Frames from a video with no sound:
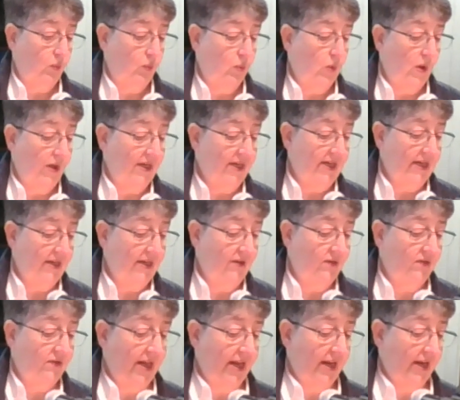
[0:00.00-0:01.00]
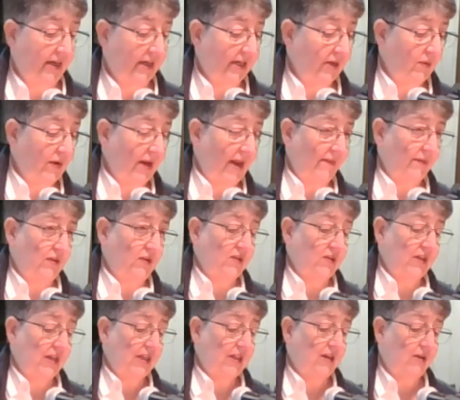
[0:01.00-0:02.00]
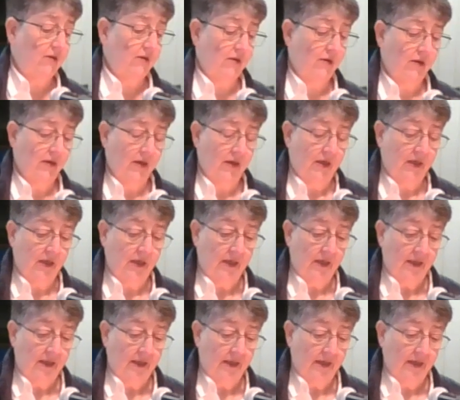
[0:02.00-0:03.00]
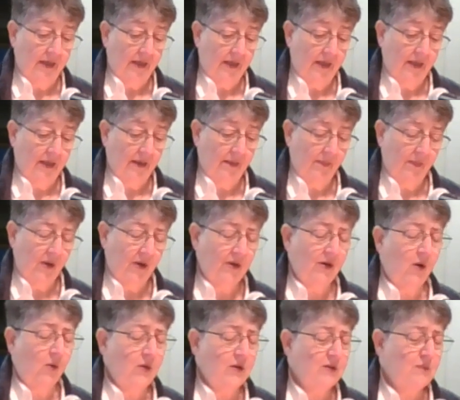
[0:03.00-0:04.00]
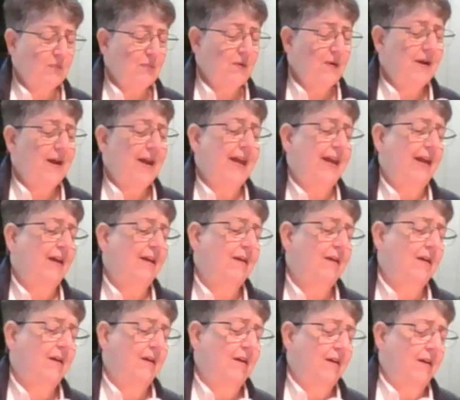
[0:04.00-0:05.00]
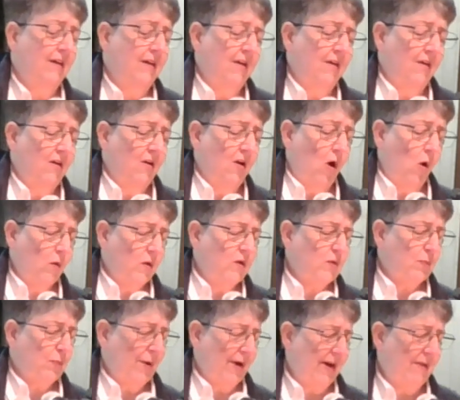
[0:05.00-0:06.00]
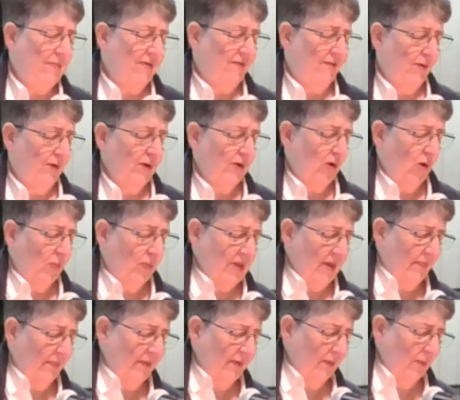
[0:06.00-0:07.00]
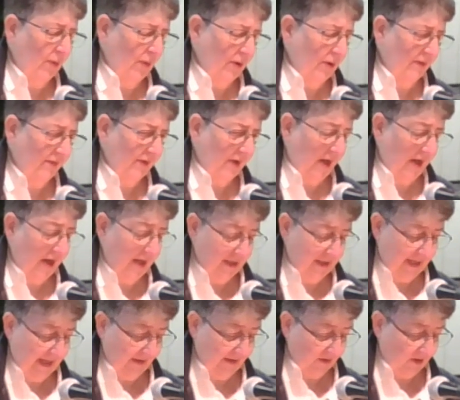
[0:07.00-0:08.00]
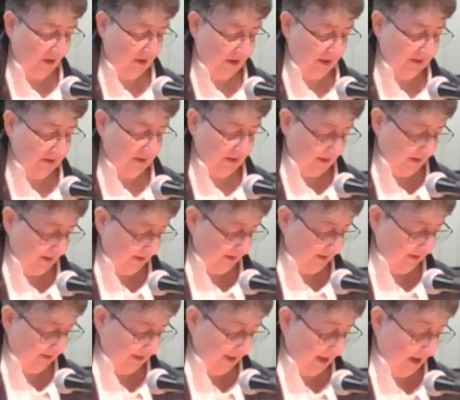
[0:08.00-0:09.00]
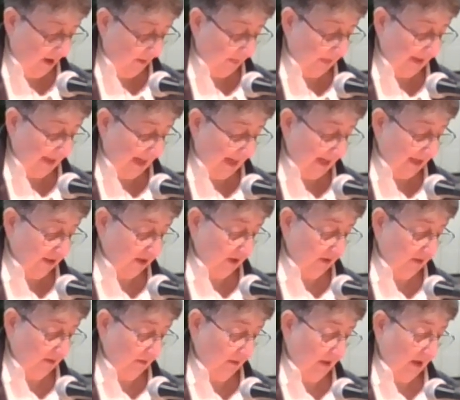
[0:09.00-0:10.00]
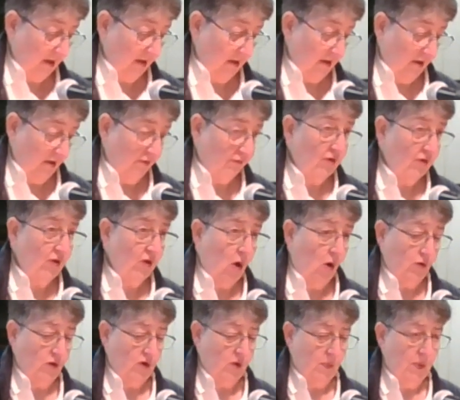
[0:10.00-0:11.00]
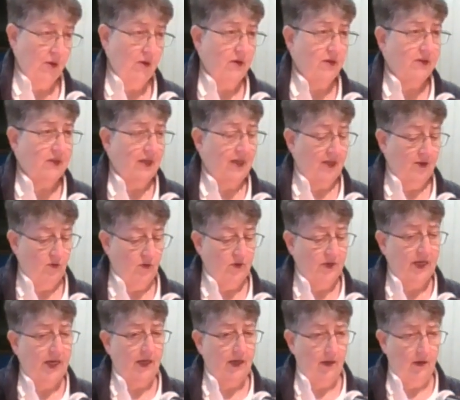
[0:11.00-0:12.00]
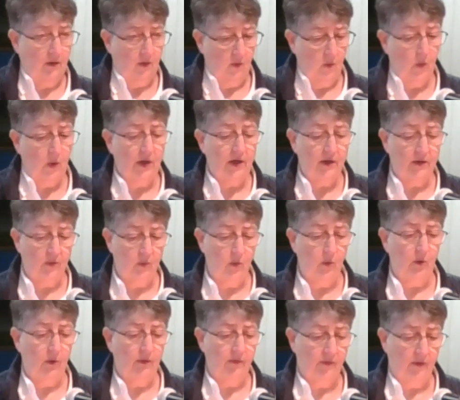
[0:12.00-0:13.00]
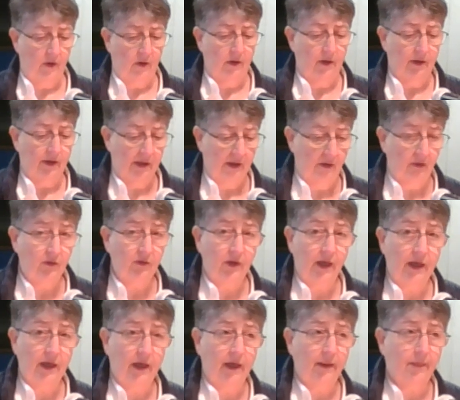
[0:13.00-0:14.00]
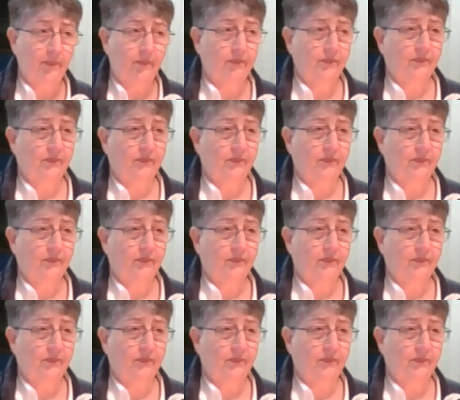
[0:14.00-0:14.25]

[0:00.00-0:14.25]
what it is that He would have you see there, uh, and always pray. Always pray before you open up the Word of God and ask God to, to help and guide you through the Holy Spirit to understand what the Word of God is saying.